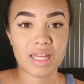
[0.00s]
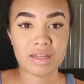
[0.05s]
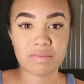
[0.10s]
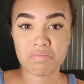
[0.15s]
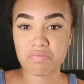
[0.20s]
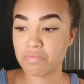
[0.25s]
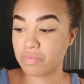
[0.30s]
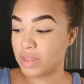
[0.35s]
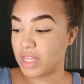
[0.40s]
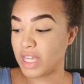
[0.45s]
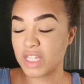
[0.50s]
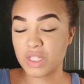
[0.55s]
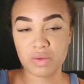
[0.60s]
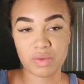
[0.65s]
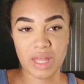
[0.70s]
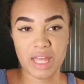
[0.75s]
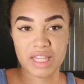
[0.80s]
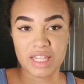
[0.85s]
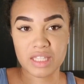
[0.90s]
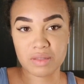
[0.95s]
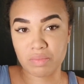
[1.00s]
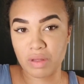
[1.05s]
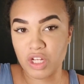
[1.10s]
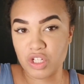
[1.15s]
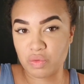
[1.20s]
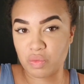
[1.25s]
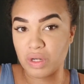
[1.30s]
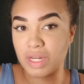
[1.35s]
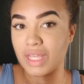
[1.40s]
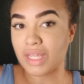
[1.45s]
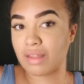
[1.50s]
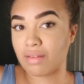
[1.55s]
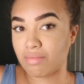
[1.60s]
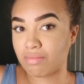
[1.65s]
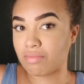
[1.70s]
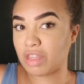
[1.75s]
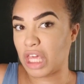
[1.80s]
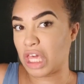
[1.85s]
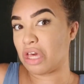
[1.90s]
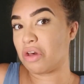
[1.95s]
this blush would
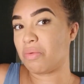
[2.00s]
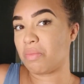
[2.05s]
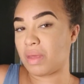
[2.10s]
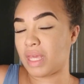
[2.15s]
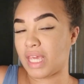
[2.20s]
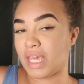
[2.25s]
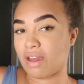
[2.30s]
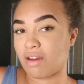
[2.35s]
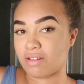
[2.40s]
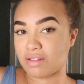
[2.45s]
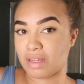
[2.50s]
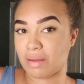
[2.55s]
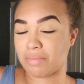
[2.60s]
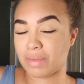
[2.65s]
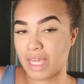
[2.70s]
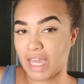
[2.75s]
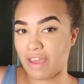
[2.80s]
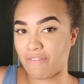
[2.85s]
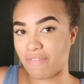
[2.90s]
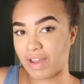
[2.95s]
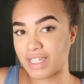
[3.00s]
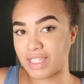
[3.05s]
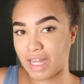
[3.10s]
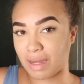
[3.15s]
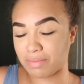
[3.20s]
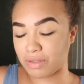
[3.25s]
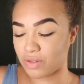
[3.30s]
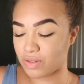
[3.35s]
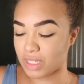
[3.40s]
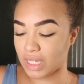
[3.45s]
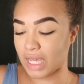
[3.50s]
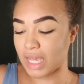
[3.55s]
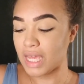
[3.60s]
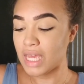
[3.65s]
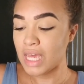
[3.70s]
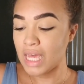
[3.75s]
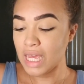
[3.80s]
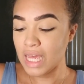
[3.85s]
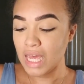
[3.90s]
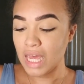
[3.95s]
kill me or something if I stopped using it.
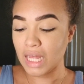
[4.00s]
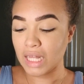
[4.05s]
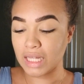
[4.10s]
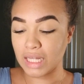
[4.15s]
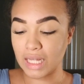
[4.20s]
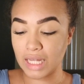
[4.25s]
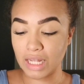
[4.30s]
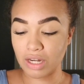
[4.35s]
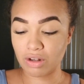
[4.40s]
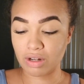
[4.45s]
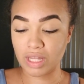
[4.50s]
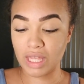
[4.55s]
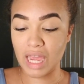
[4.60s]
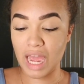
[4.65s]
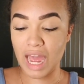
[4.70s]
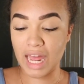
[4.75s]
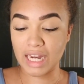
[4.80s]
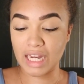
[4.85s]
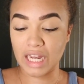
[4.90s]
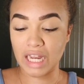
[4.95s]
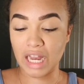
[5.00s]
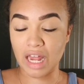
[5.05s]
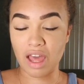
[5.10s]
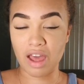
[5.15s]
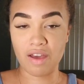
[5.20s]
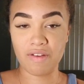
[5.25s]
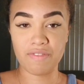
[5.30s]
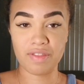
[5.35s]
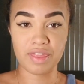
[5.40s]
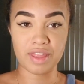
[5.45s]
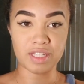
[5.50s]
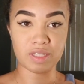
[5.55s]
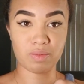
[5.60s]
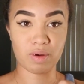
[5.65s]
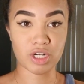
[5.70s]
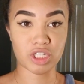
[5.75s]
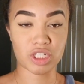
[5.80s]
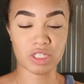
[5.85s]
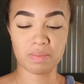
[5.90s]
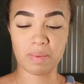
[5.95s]
Literally, I love this
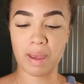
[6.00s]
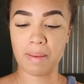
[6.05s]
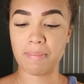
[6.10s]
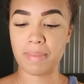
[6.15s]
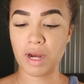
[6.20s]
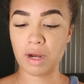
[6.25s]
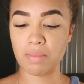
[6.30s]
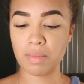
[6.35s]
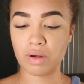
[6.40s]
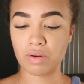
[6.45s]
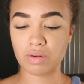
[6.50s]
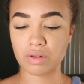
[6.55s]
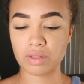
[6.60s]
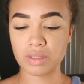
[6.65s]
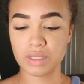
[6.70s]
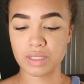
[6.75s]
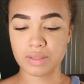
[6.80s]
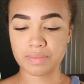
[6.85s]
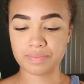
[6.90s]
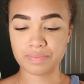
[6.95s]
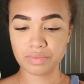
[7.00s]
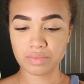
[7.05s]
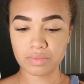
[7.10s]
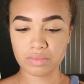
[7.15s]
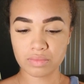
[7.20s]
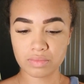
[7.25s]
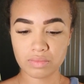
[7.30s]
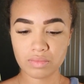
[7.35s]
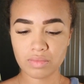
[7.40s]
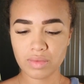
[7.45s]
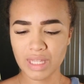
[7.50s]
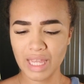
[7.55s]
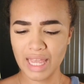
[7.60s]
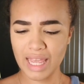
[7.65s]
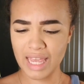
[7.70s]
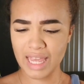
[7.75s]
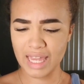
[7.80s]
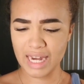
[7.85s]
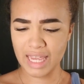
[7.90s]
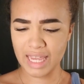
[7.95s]
brush. It's by Bare Minerals.
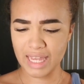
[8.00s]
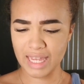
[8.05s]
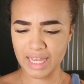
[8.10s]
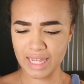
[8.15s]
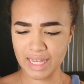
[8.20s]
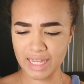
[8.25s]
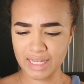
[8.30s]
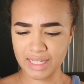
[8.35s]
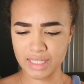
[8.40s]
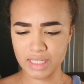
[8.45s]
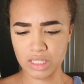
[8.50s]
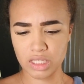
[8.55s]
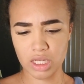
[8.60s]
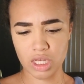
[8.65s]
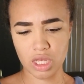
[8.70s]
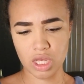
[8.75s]
It is